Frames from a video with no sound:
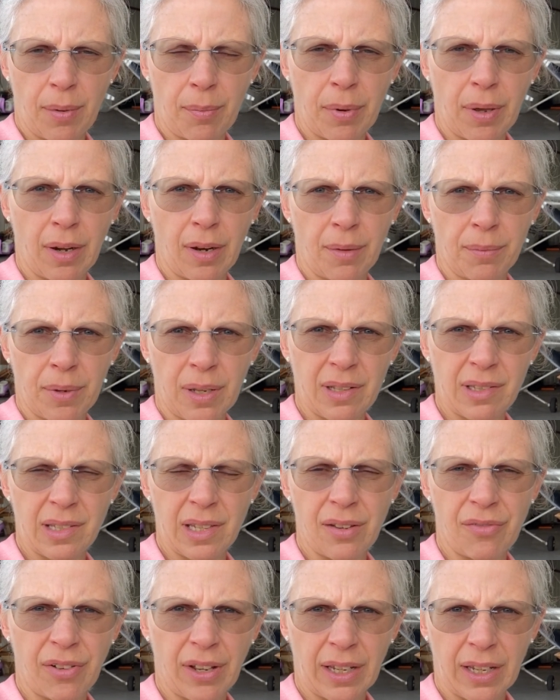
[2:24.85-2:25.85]
but I'm gonna
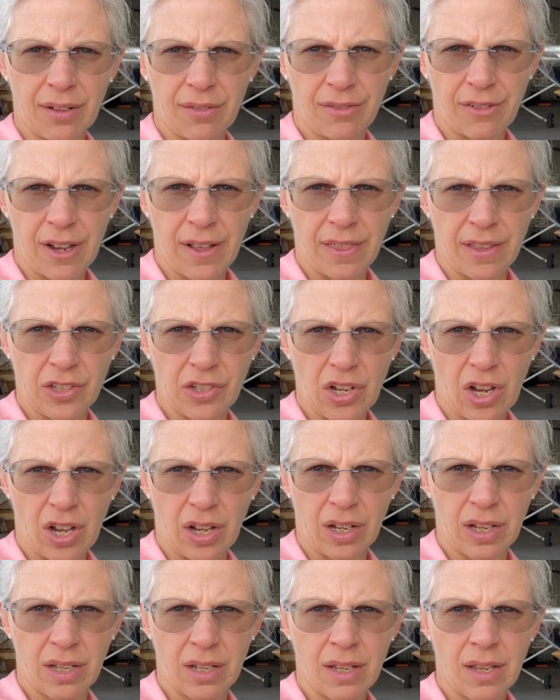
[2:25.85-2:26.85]
see if I can find the
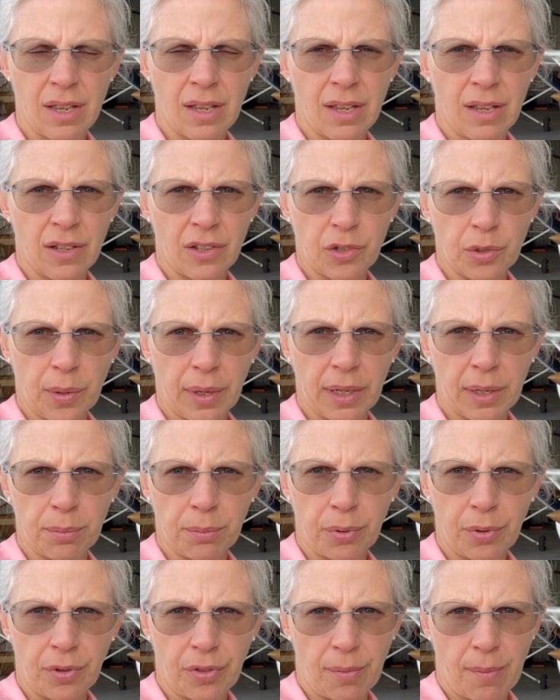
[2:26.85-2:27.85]
tug so I can
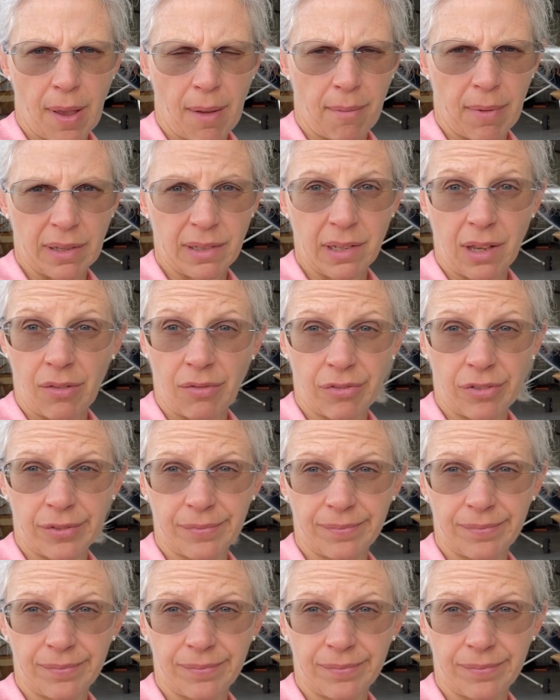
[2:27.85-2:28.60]
pull them out myself.